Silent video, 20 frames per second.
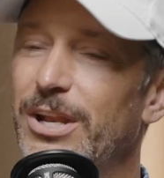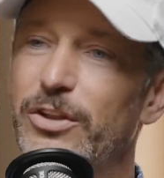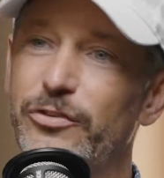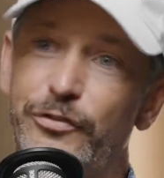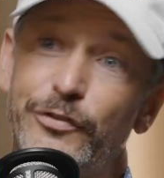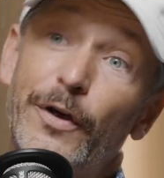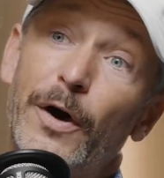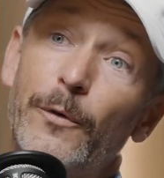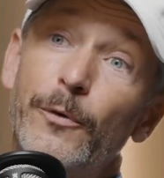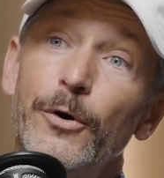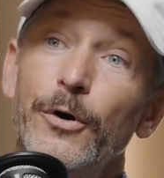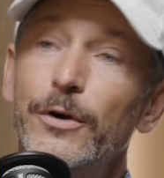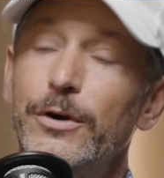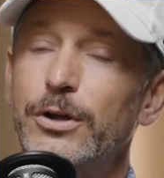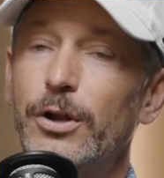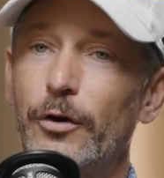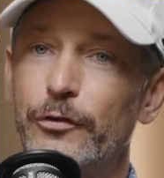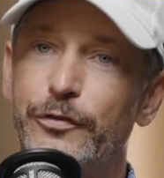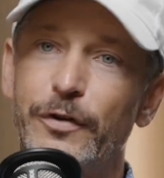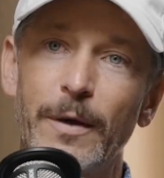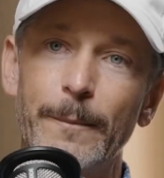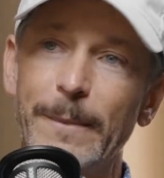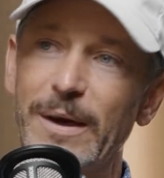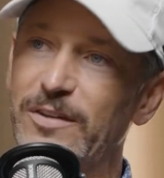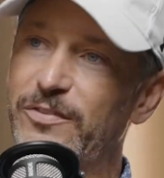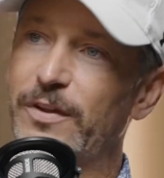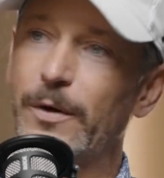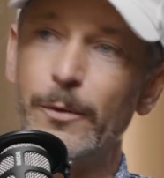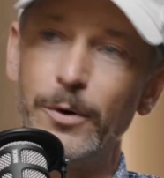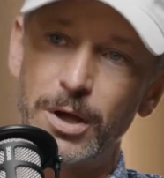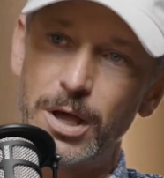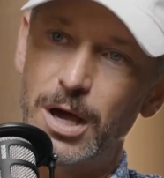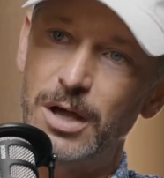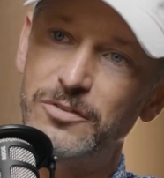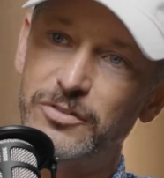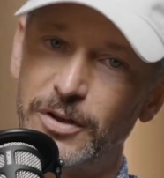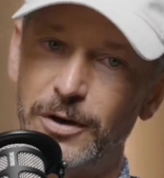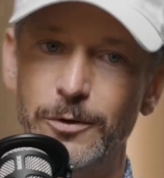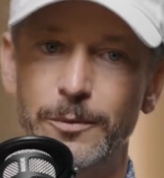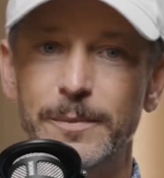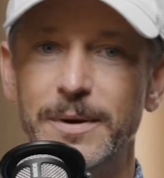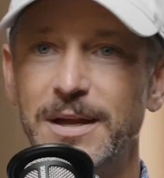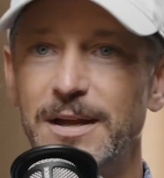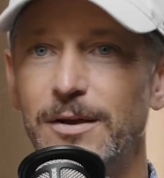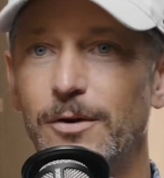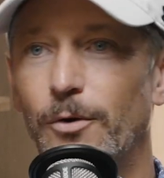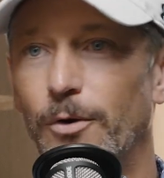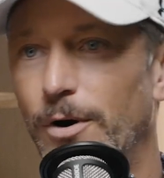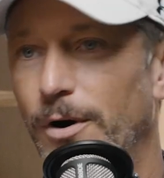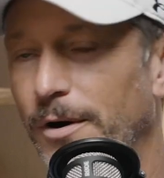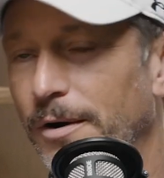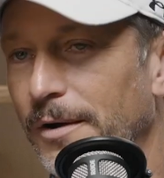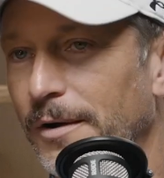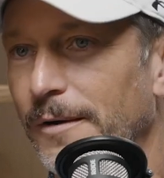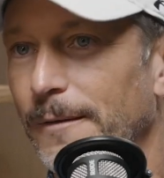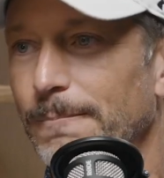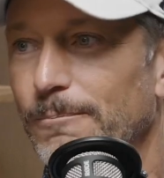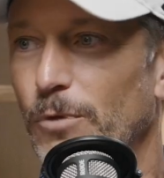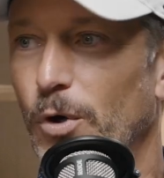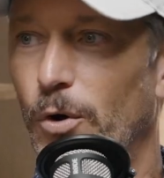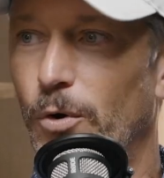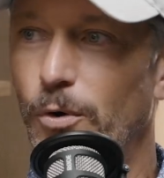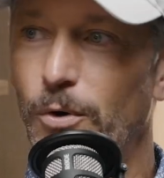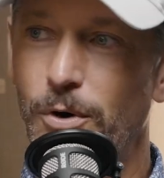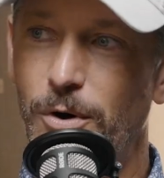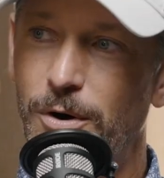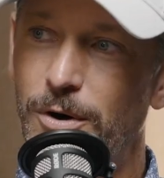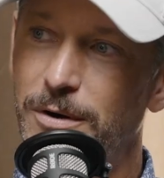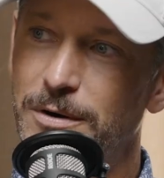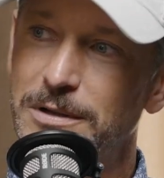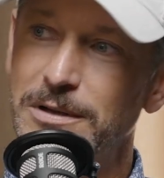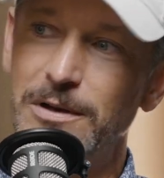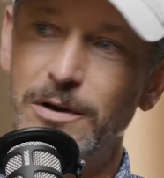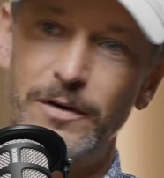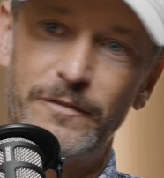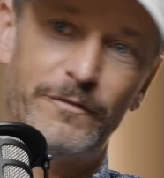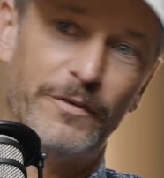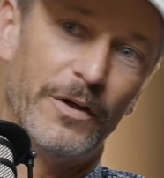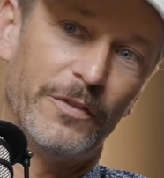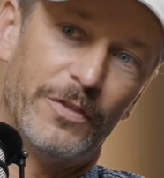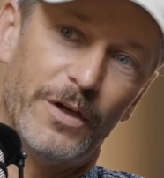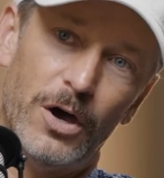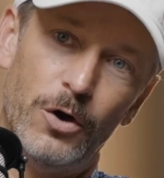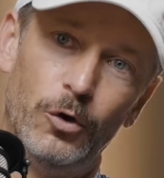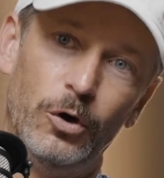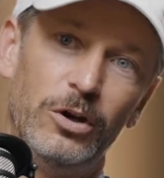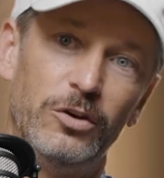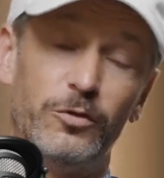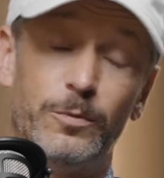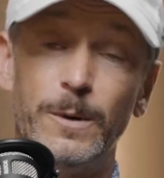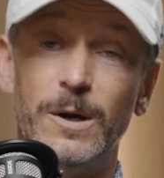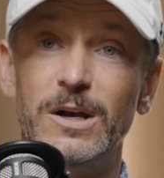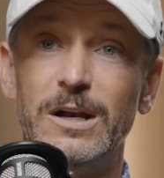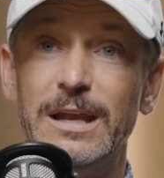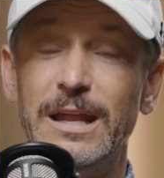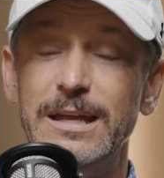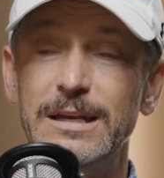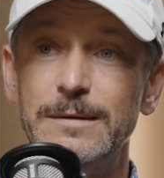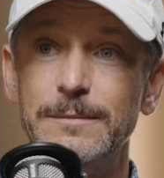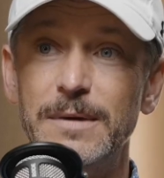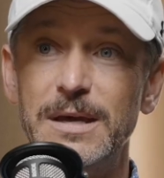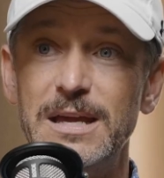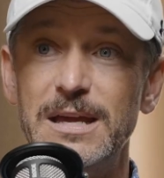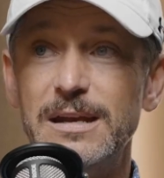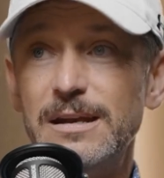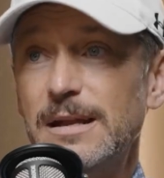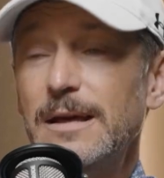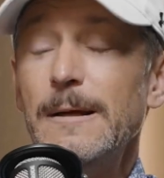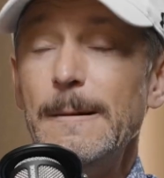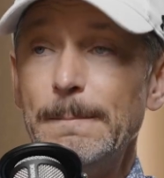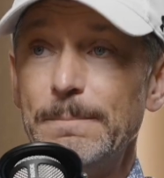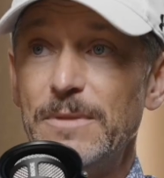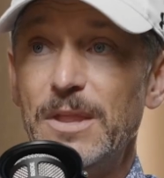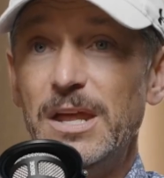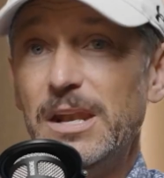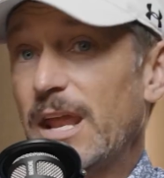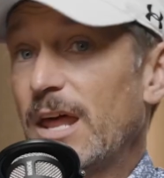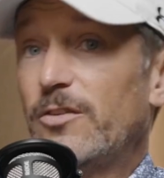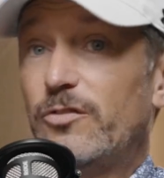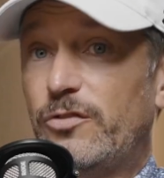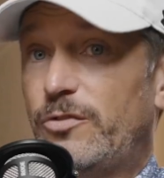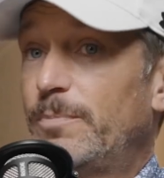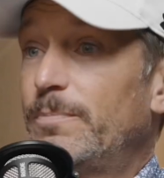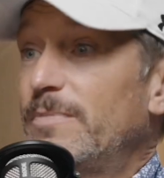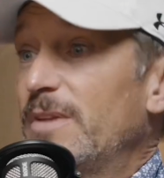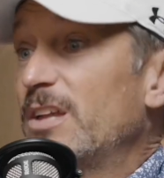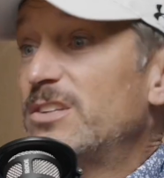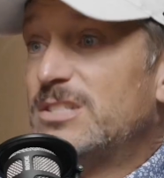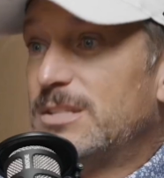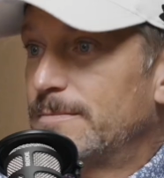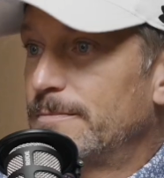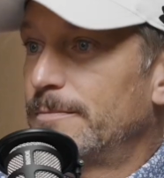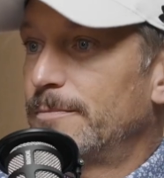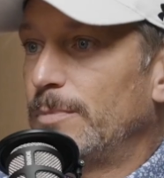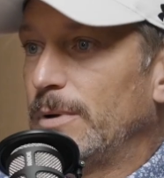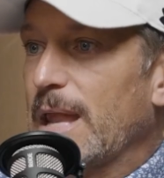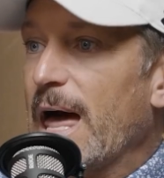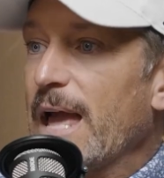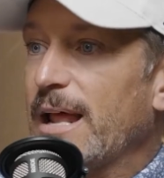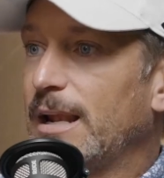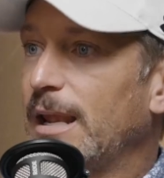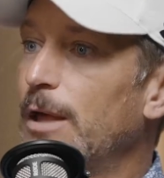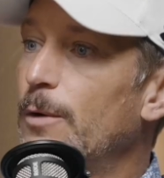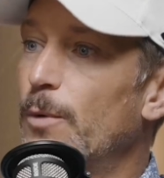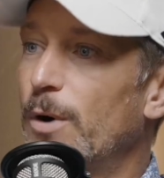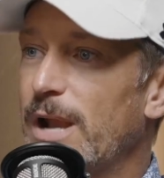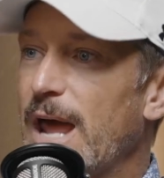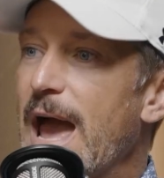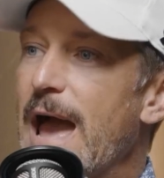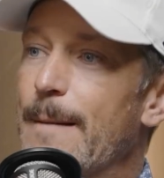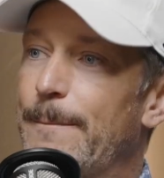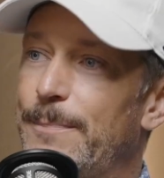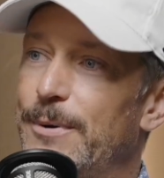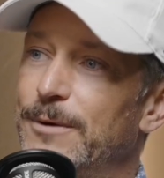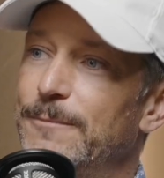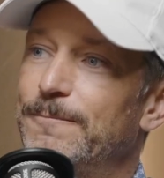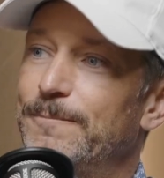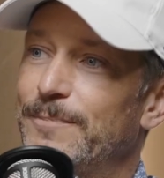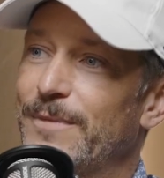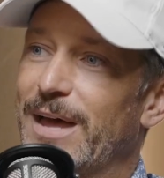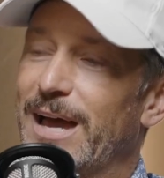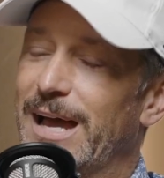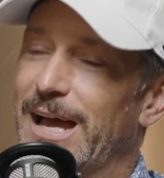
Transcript: And so, you know, some may say, well, God told me, or, you know, I felt the Holy Spirit leading me. And that's likely what happened.